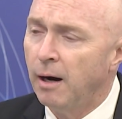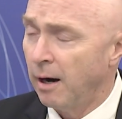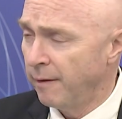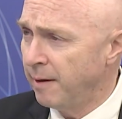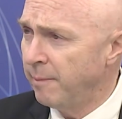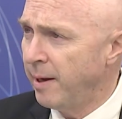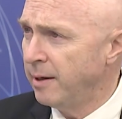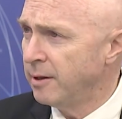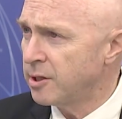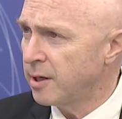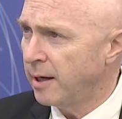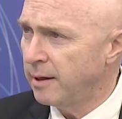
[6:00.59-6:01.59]
Are they made in
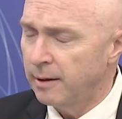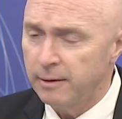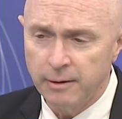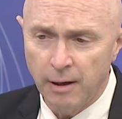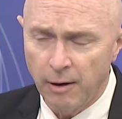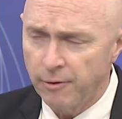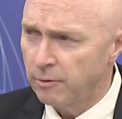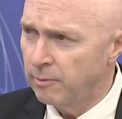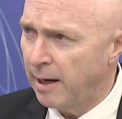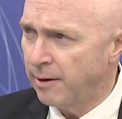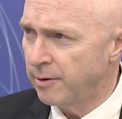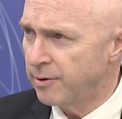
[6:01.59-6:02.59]
China? Are there
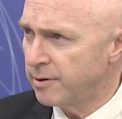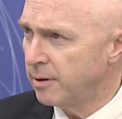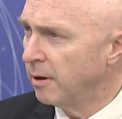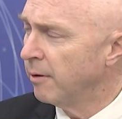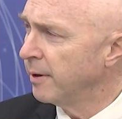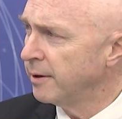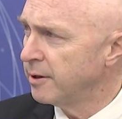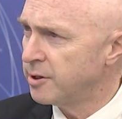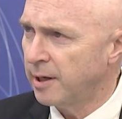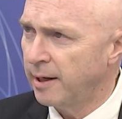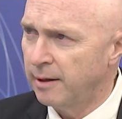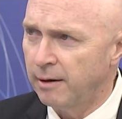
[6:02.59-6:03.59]
routers going to
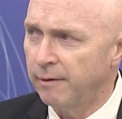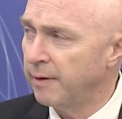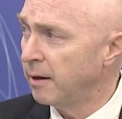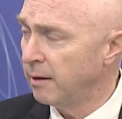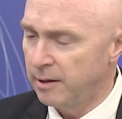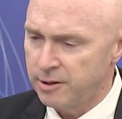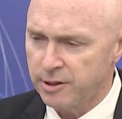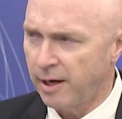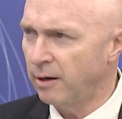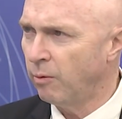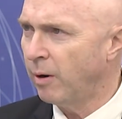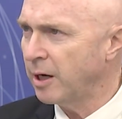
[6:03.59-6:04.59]
China? Is
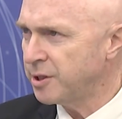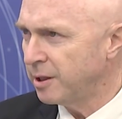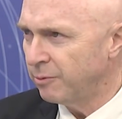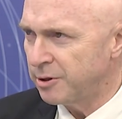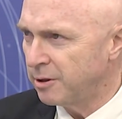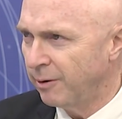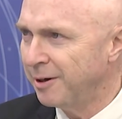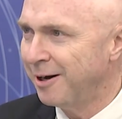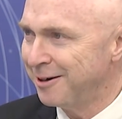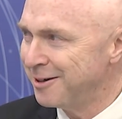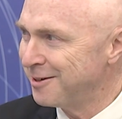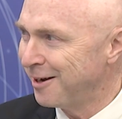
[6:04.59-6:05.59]
China watching what's going
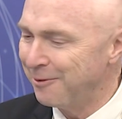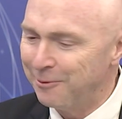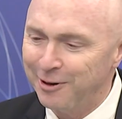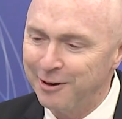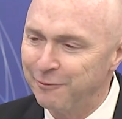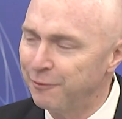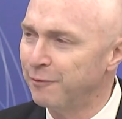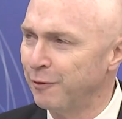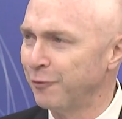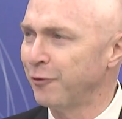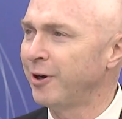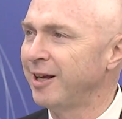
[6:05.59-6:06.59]
on in Taiwan for
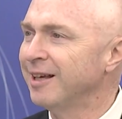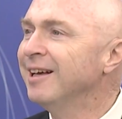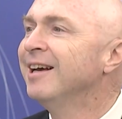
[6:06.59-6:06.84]
free?